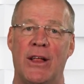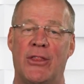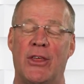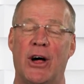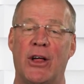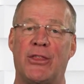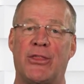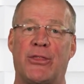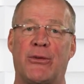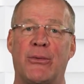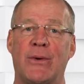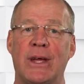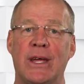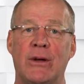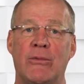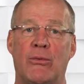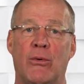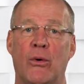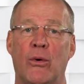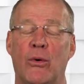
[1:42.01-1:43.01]
The
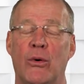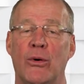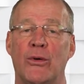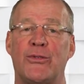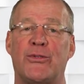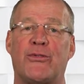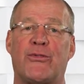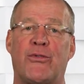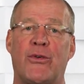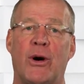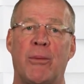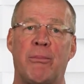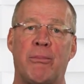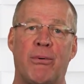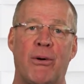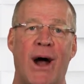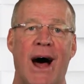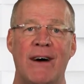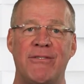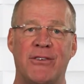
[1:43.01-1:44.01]
3 Rules for
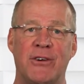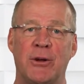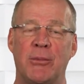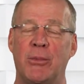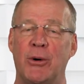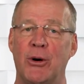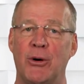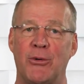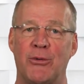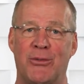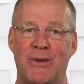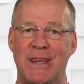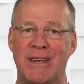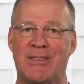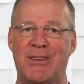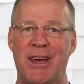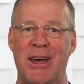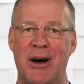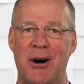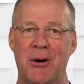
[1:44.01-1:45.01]
Profitable
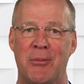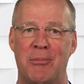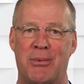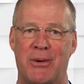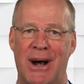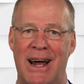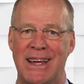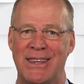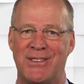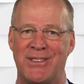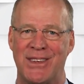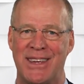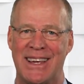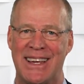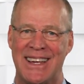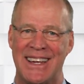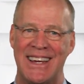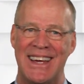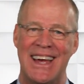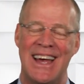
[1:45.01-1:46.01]
Retail
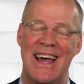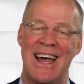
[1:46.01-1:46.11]
Pricing.